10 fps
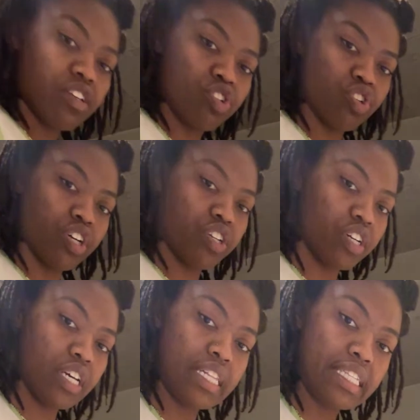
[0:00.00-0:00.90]
the
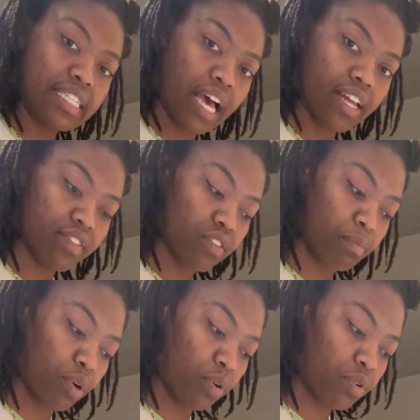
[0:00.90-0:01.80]
strainer inside of the
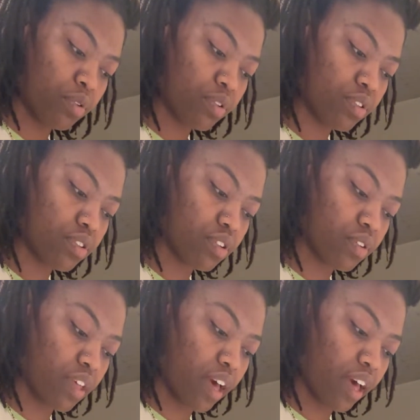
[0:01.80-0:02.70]
bowl so
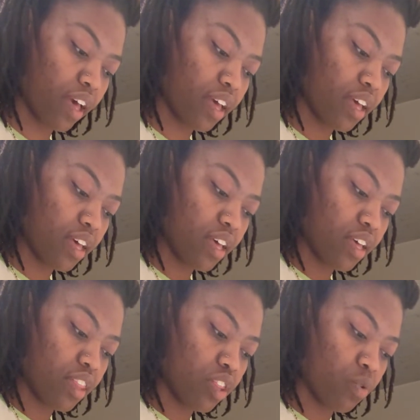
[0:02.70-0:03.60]
that
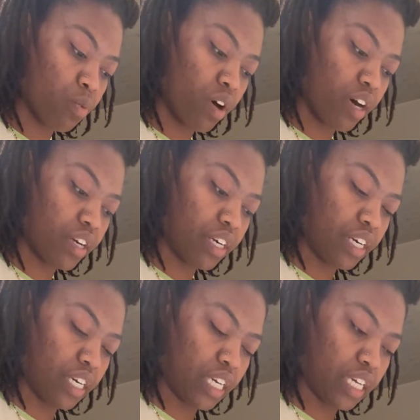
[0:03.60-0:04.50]
the
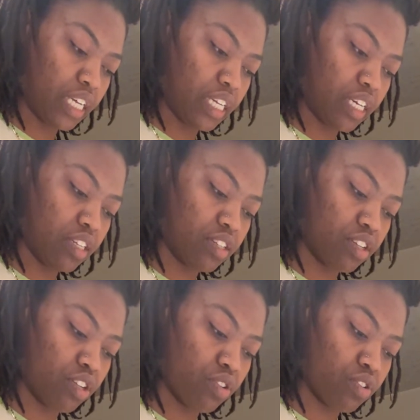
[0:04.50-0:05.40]
water can
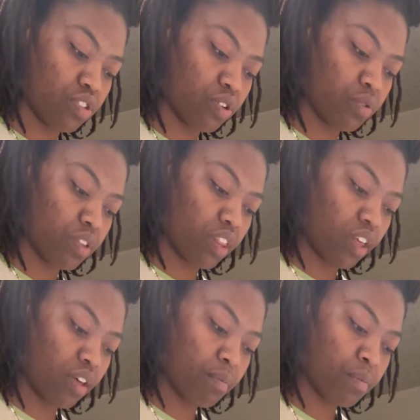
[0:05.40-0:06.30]
continue to soak
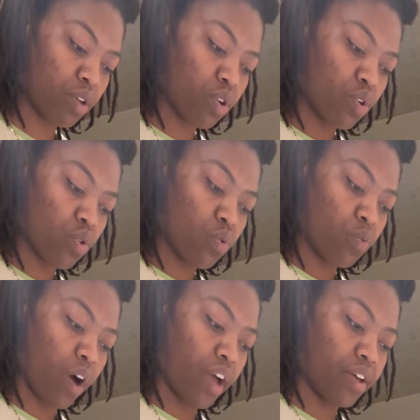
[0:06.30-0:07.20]
them
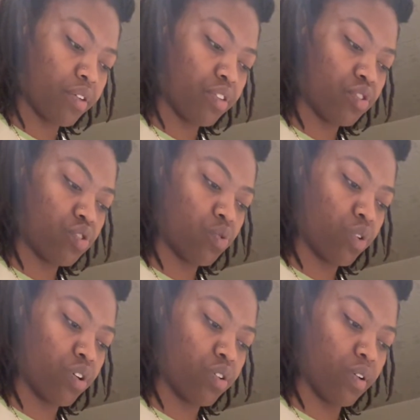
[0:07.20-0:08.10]
while the
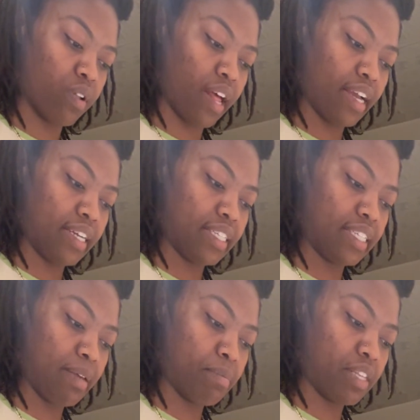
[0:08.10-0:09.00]
soil like
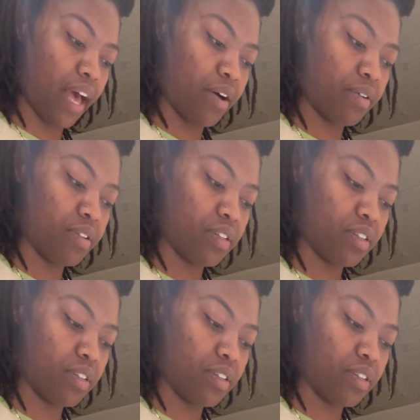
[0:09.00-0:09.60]
seeps out